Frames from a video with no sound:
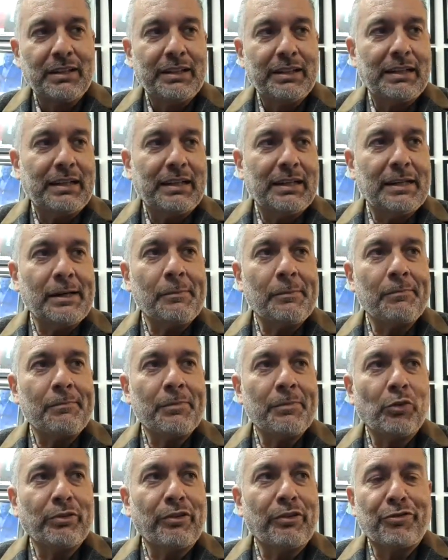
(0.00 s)

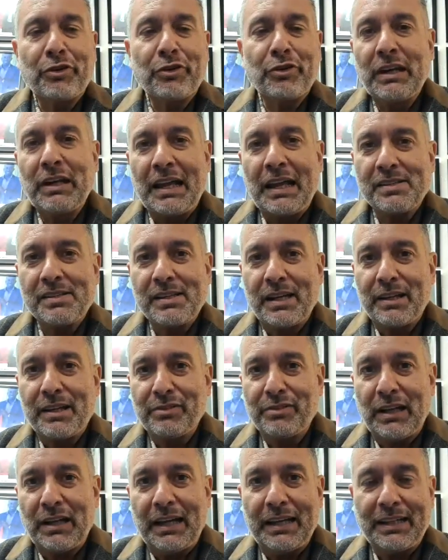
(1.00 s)
of the freelancer, if
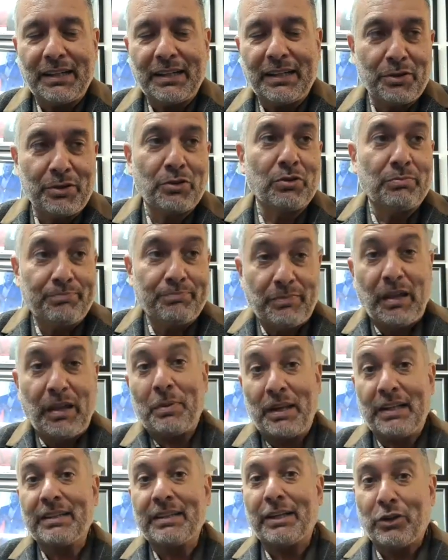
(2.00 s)
you like, even though I've
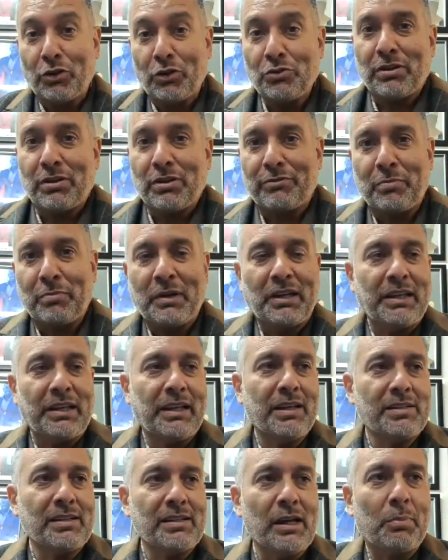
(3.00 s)
been under contract for many
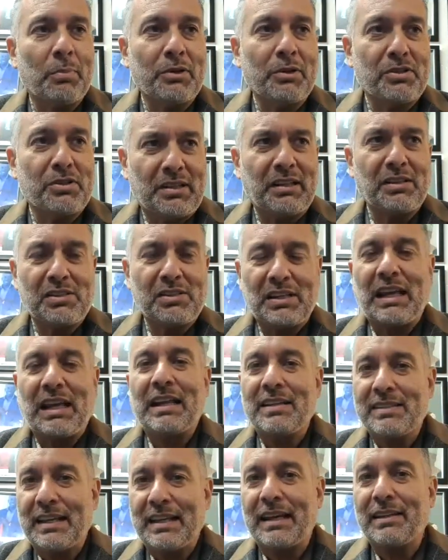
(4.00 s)
years now, but still
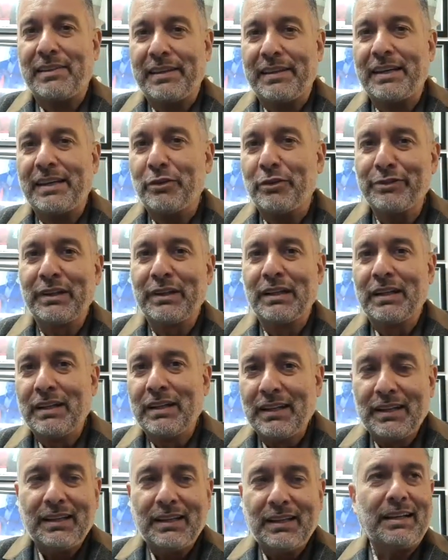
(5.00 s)
sense that thing of,
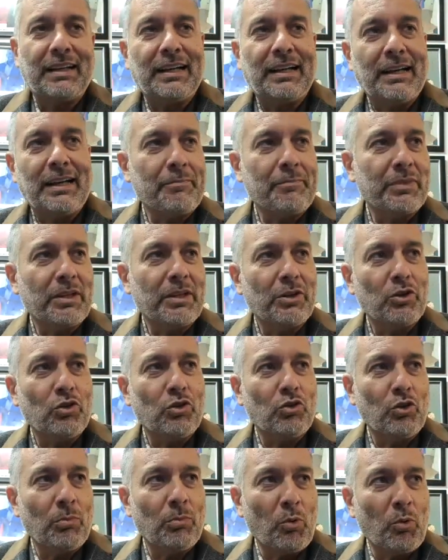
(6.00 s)

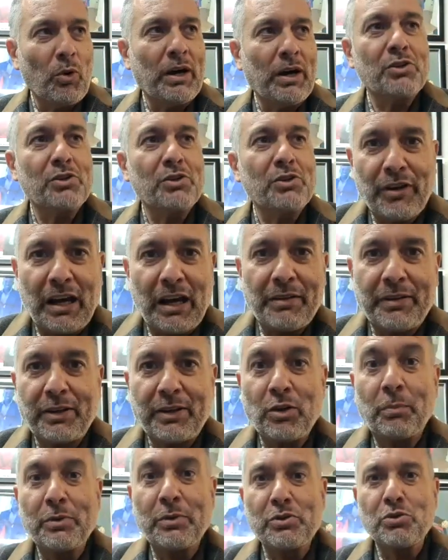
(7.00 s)
number one, surviving.
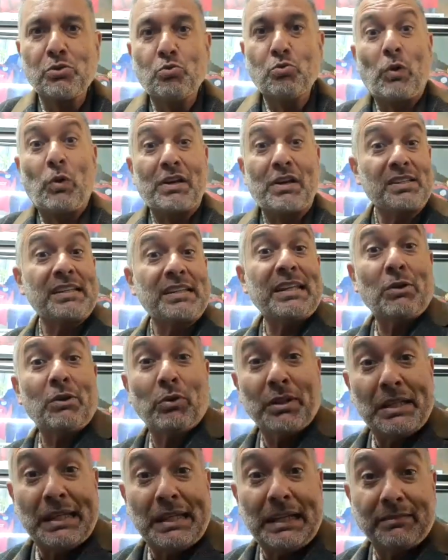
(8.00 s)
Number two, what's new
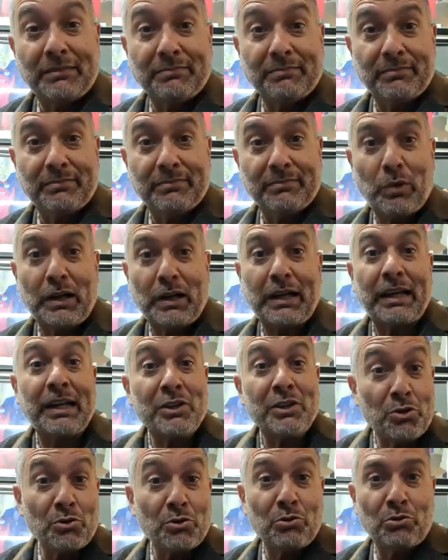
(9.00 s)
out there? What can I
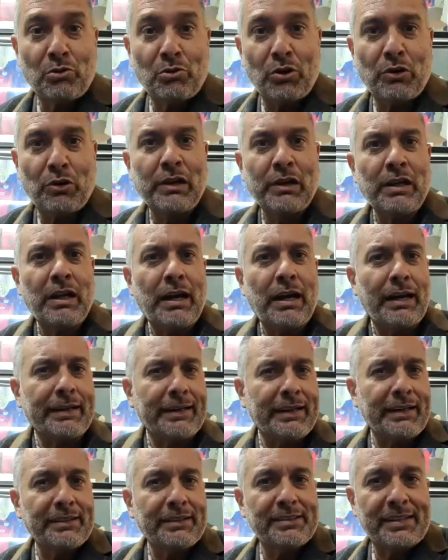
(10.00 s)
do? Or how
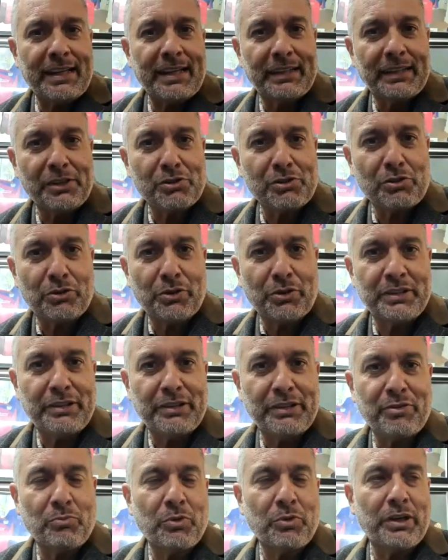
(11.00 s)
can I tell the story in
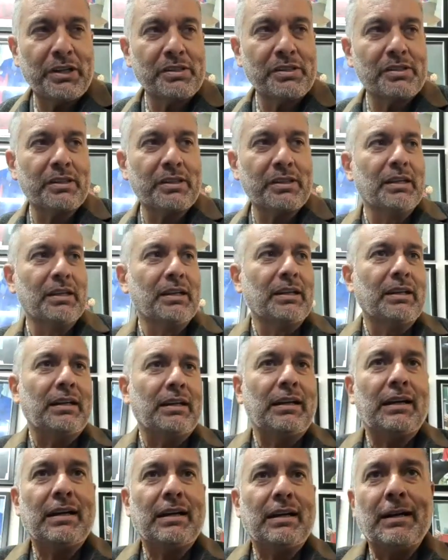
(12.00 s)
different ways?
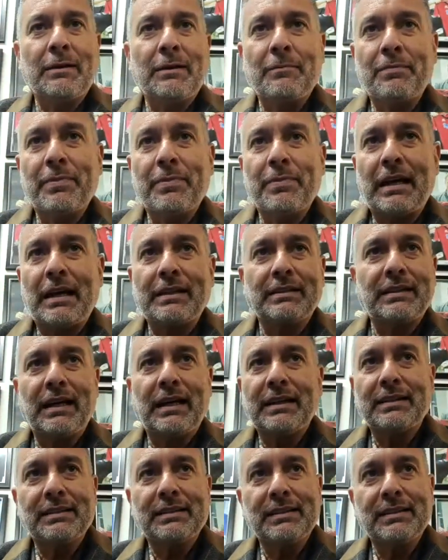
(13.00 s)
That